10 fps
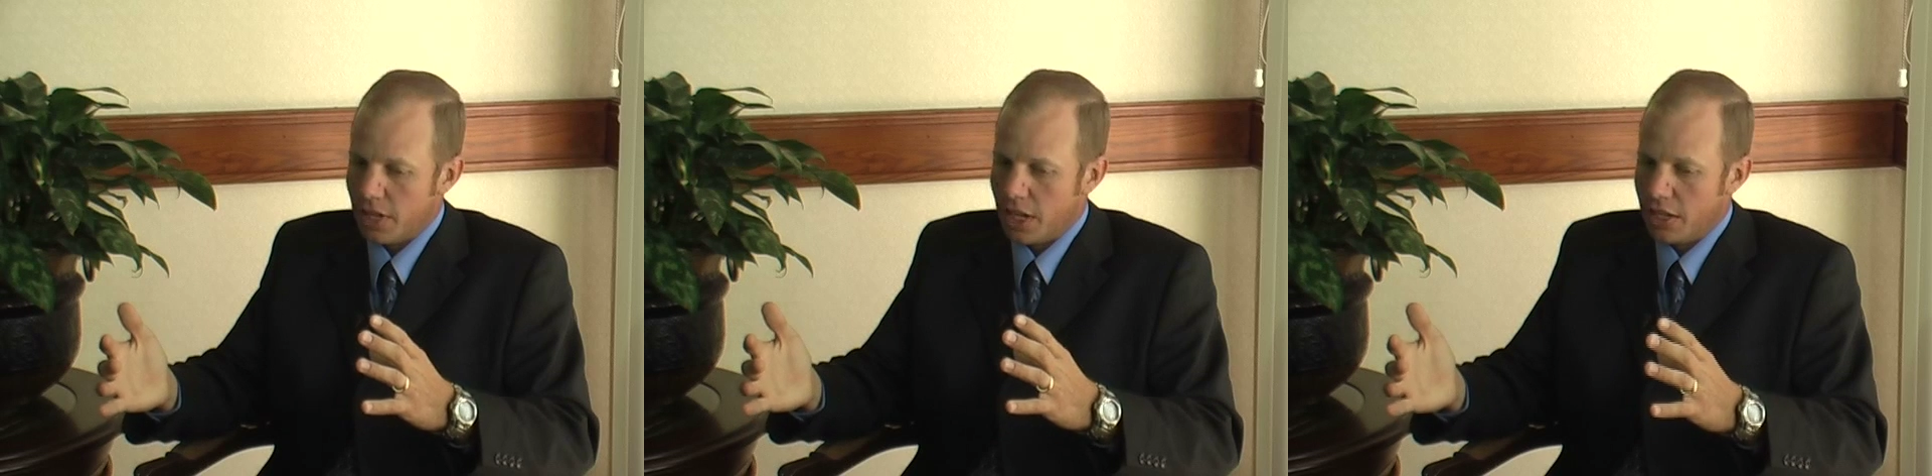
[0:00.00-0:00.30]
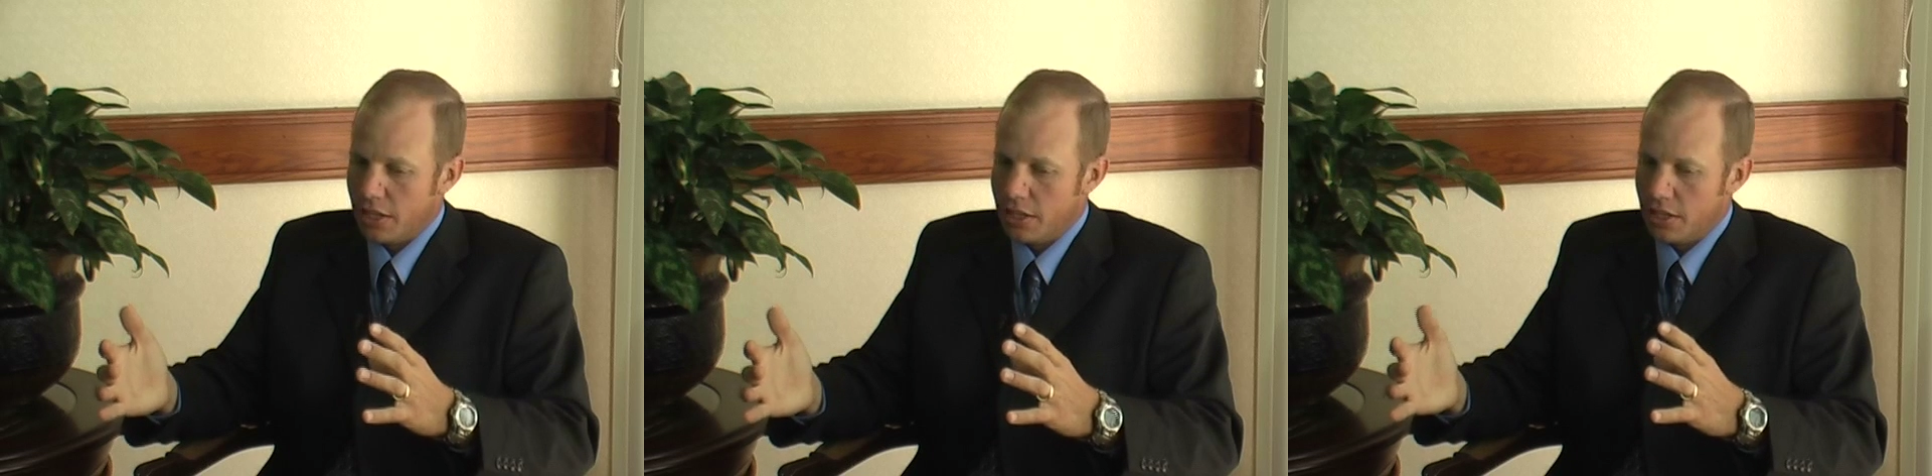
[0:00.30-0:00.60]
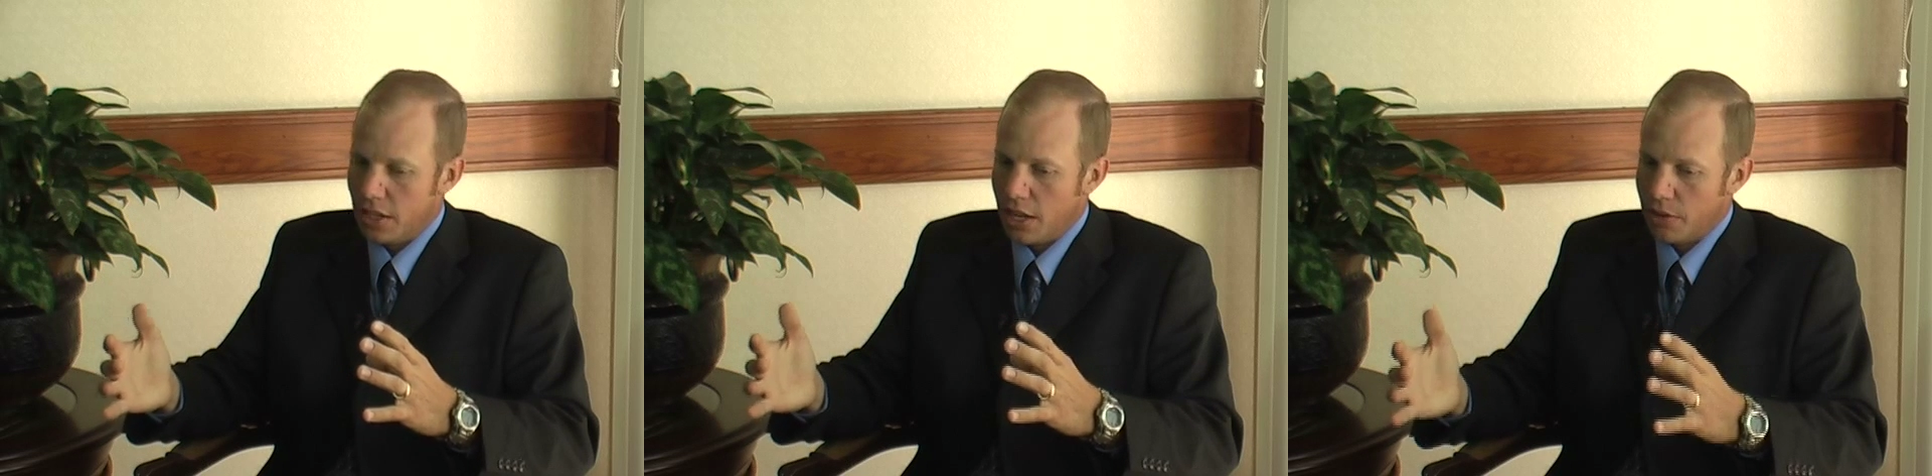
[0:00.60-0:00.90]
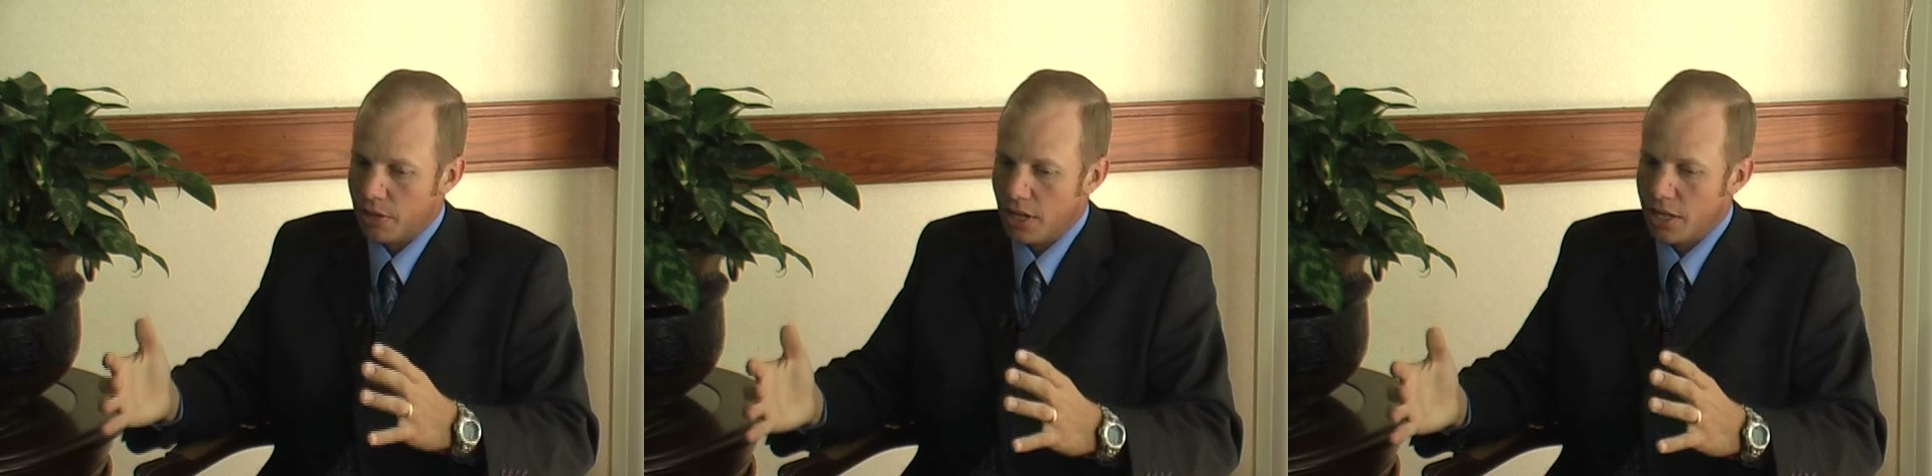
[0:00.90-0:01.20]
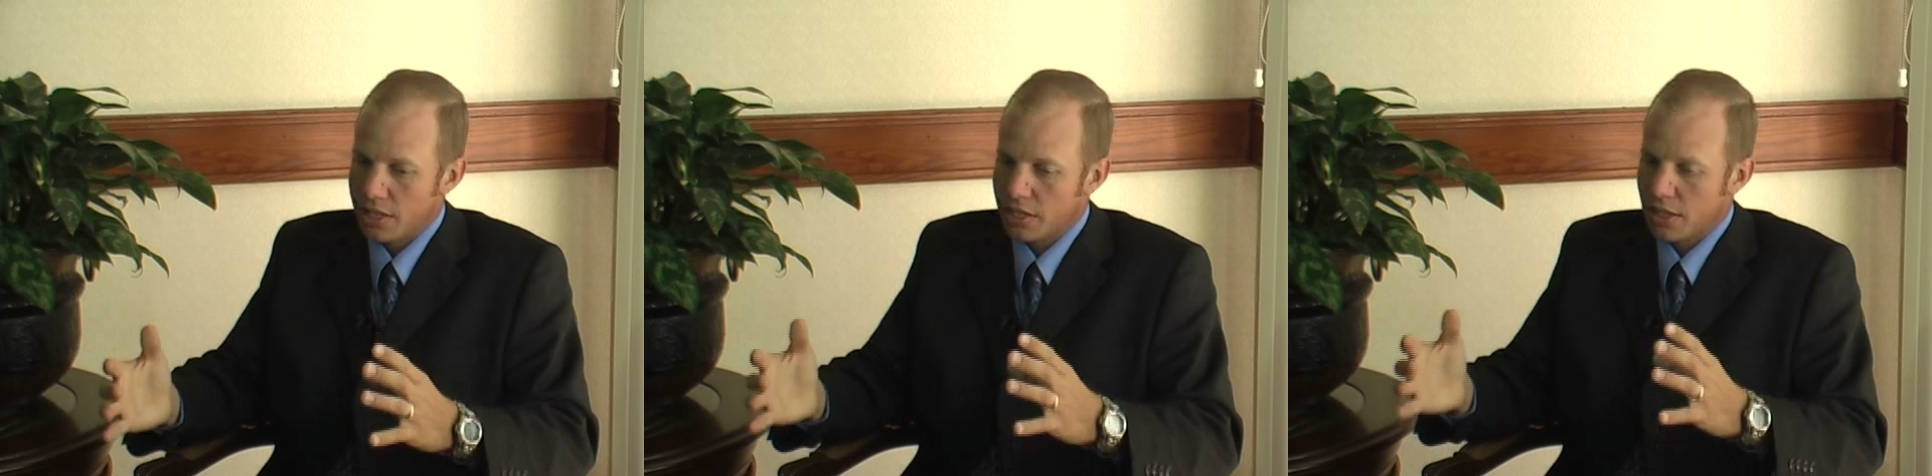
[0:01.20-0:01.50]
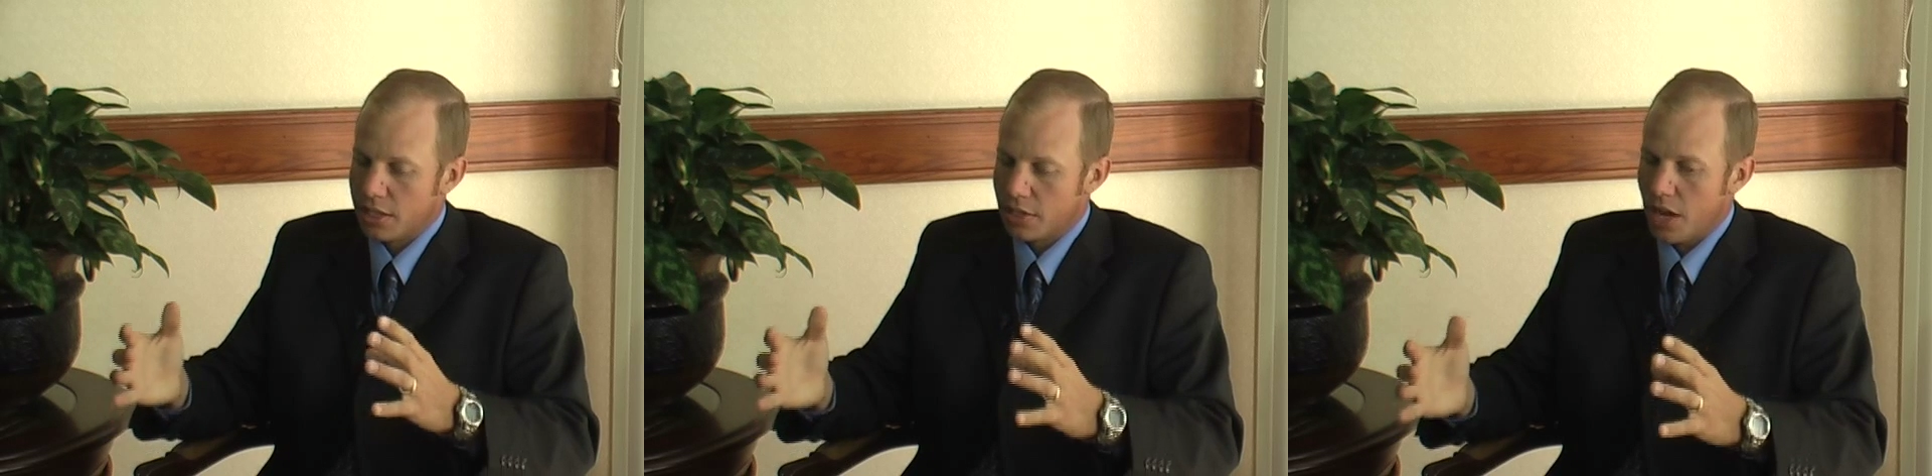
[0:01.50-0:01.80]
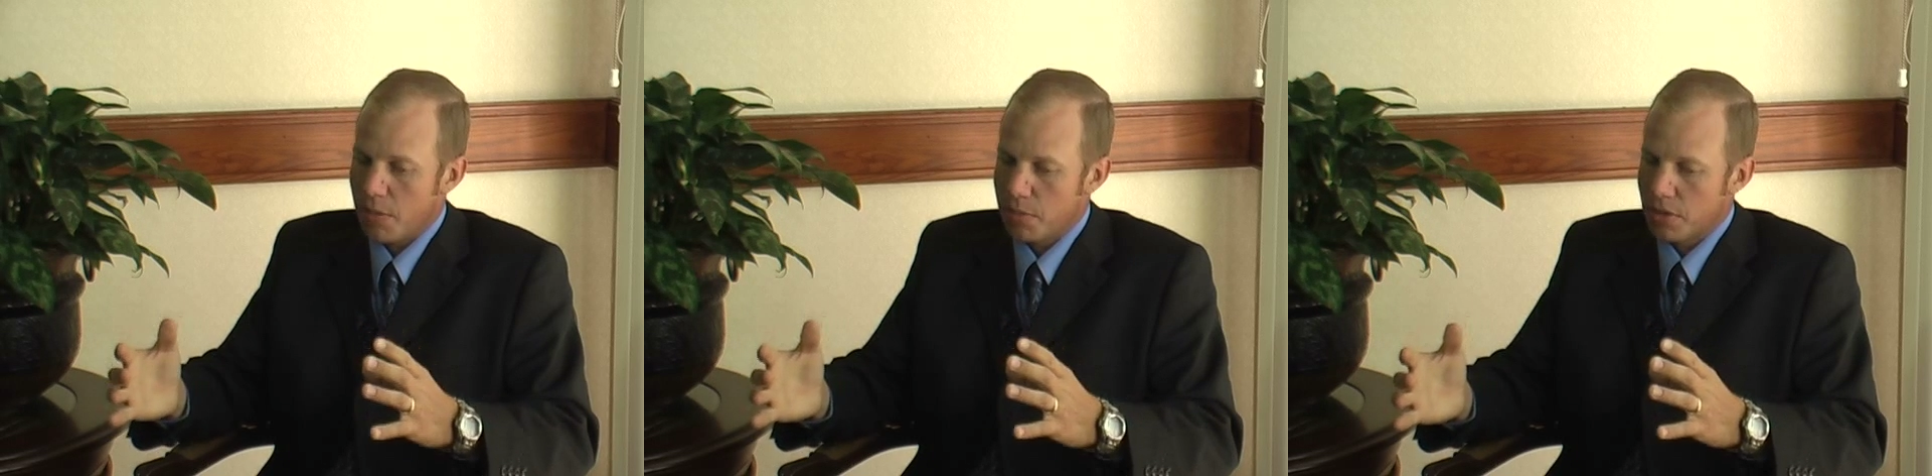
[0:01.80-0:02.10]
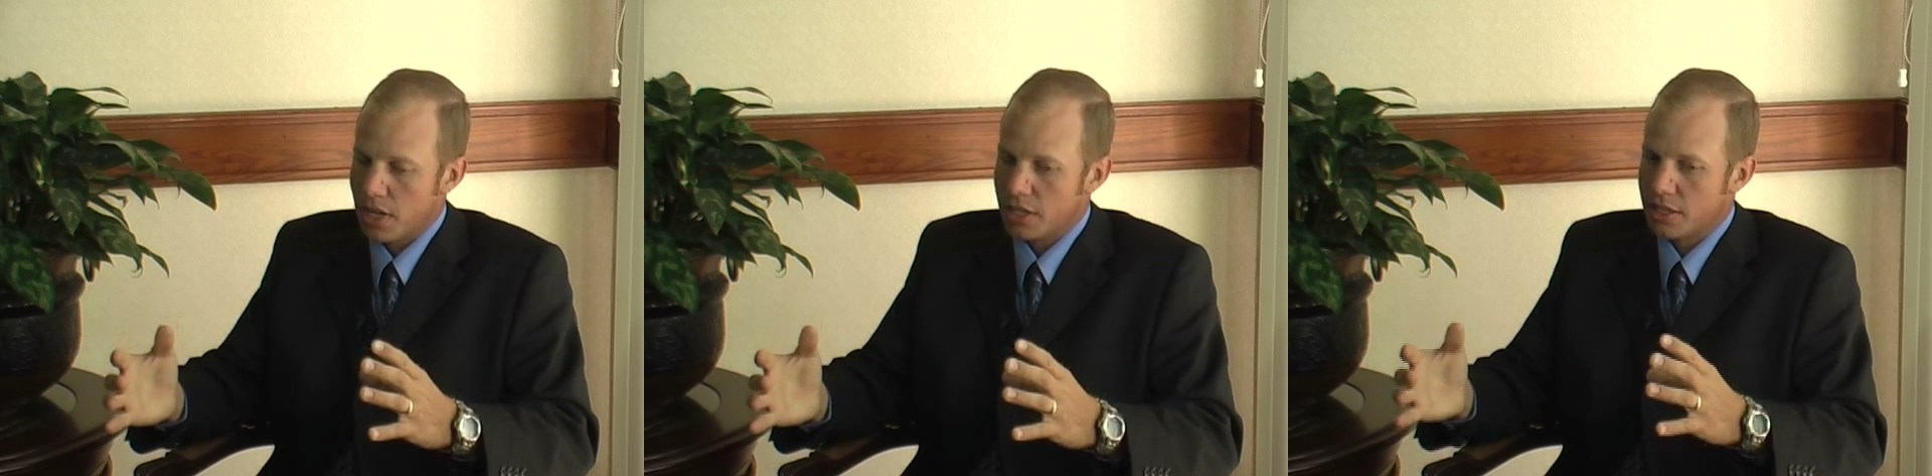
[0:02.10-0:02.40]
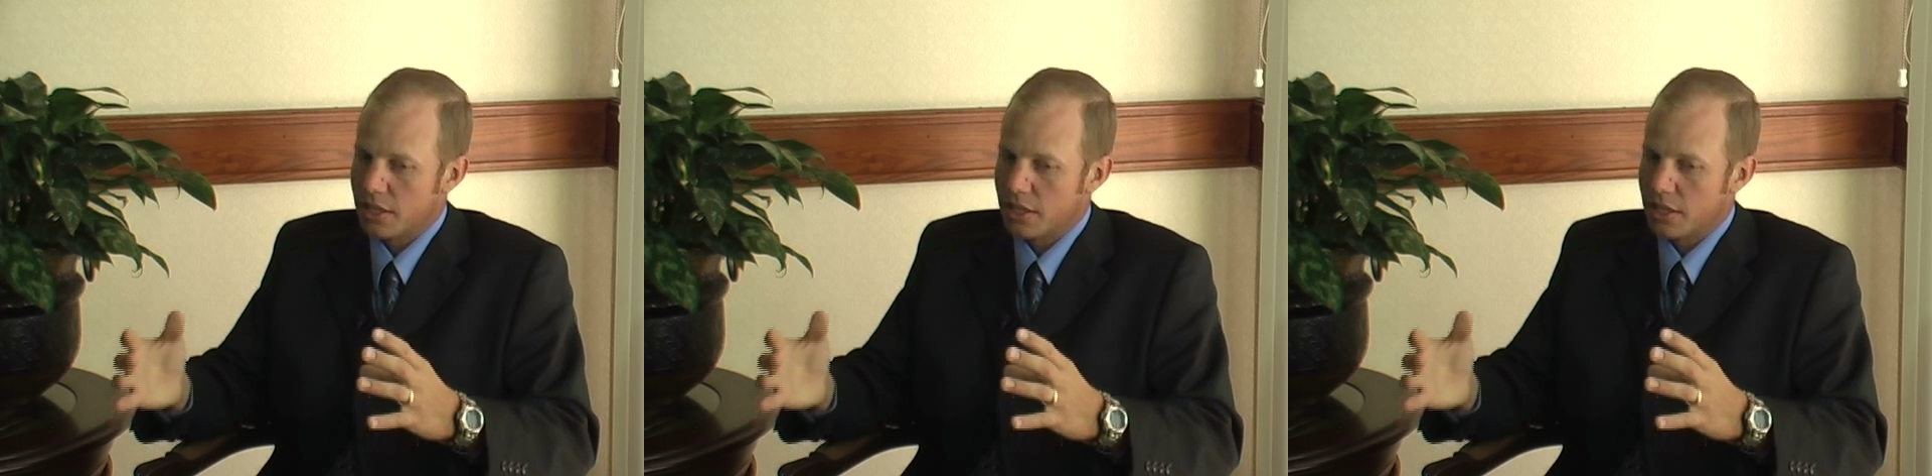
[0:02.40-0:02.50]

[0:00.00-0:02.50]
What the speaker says: a stripe rust